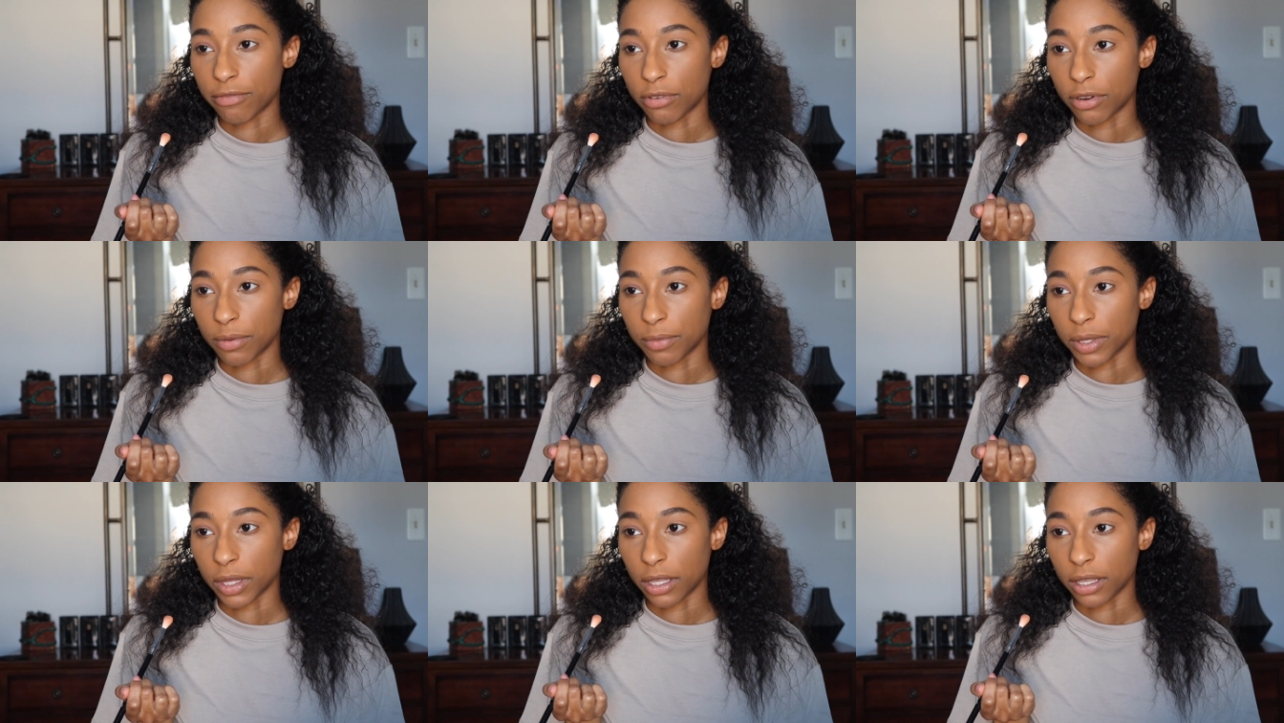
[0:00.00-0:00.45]

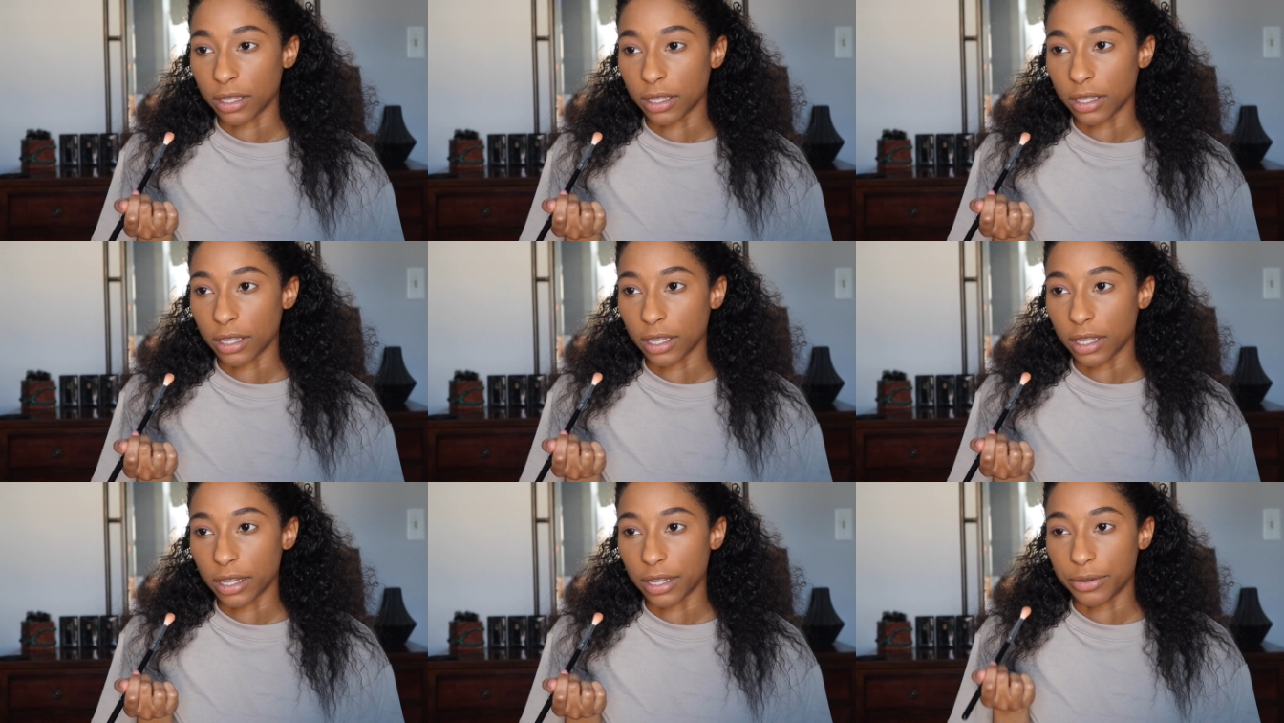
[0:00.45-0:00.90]
formula
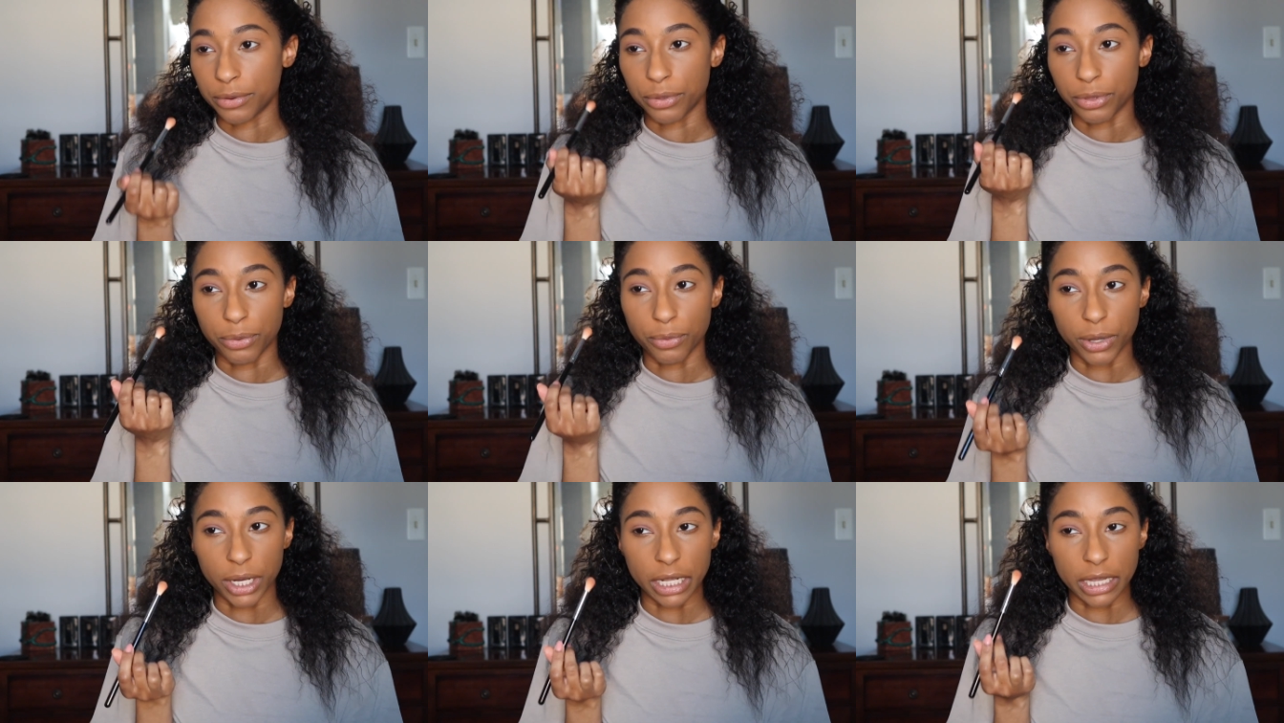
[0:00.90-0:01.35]
in
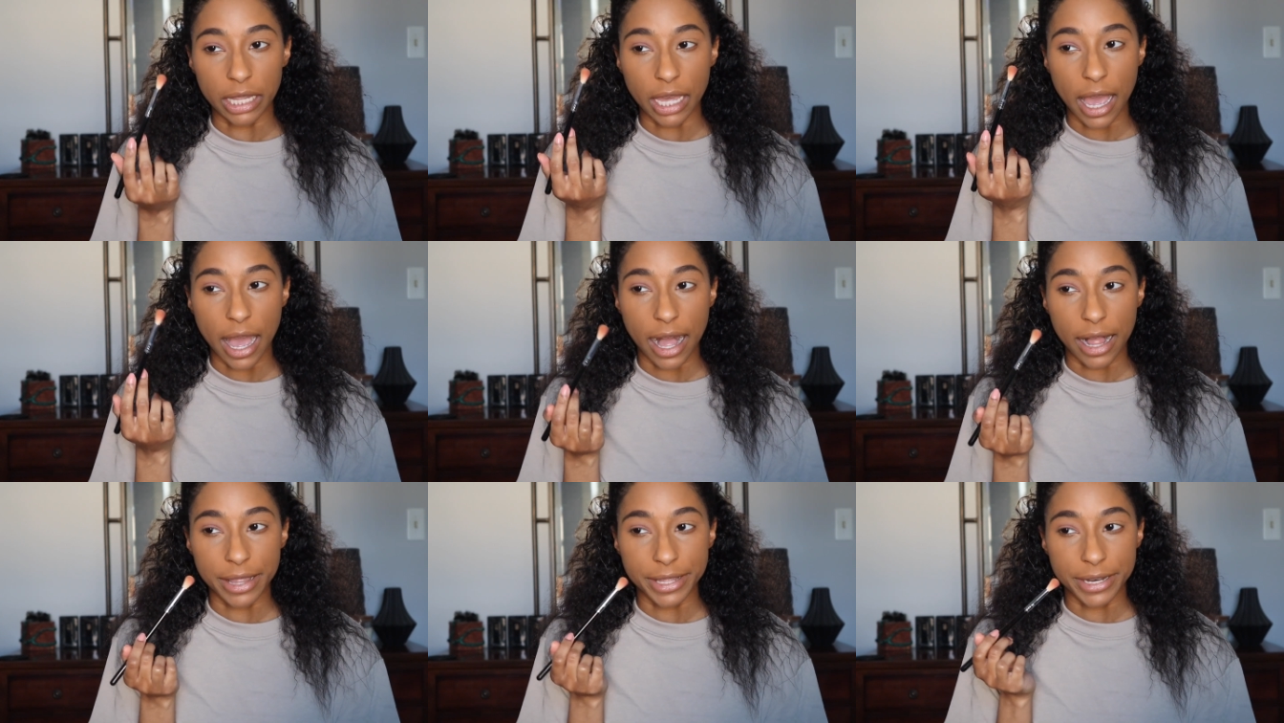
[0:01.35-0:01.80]
one of the
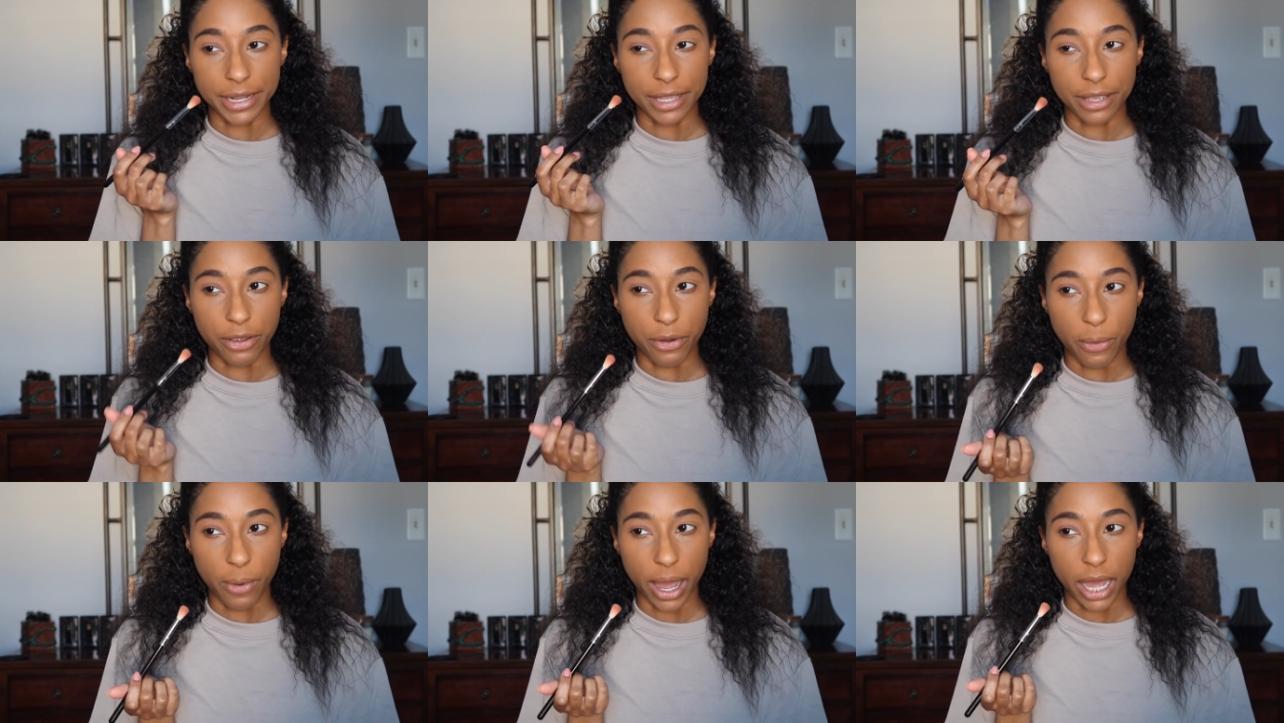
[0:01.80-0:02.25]
holiday
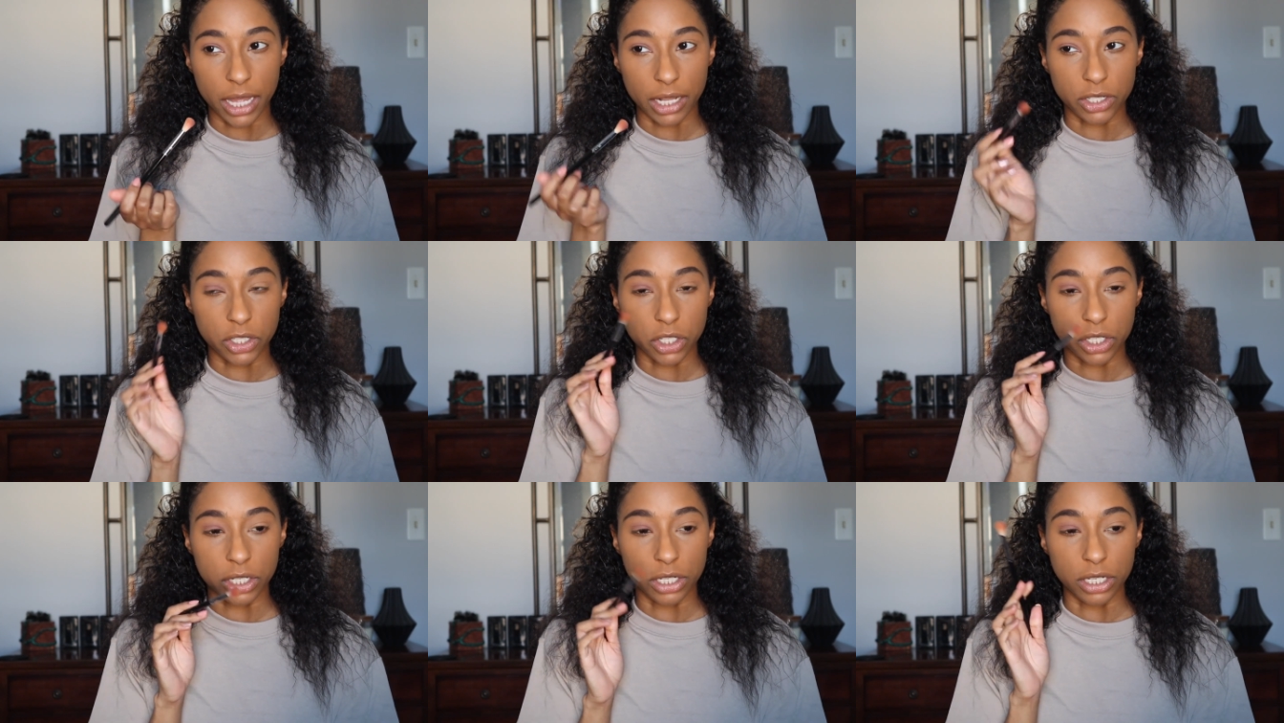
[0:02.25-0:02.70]

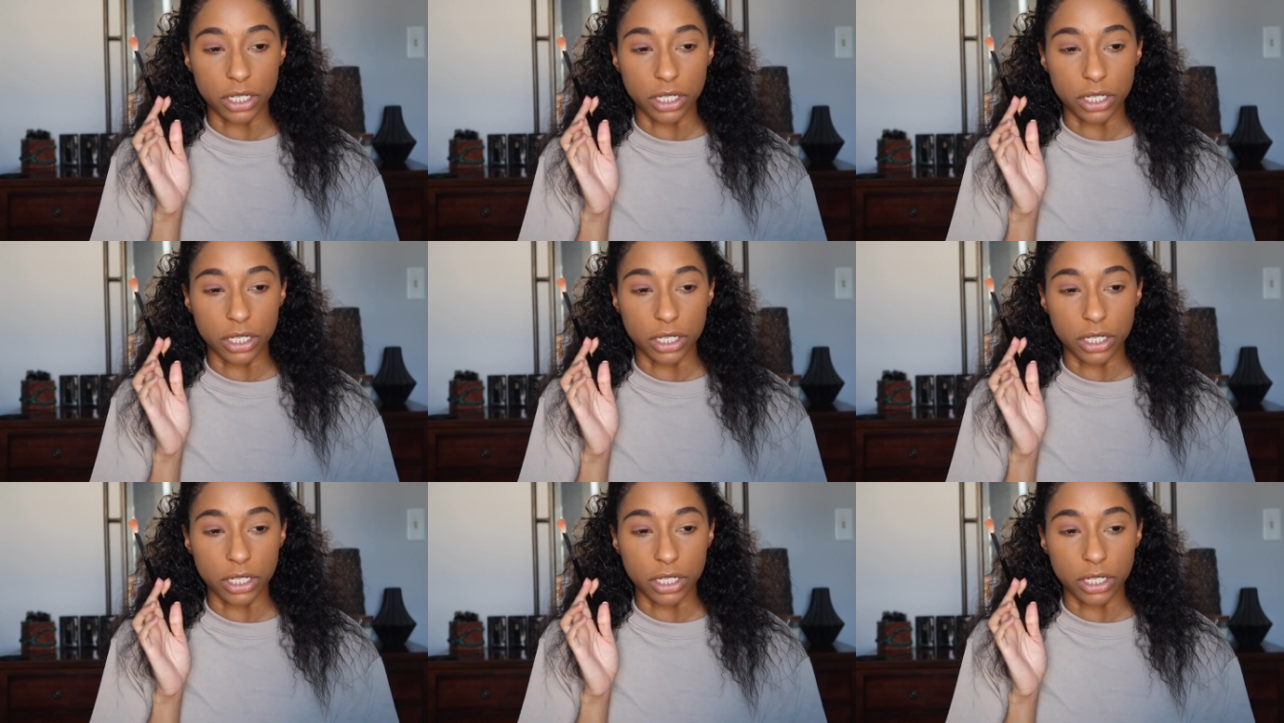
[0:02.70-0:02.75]
quads she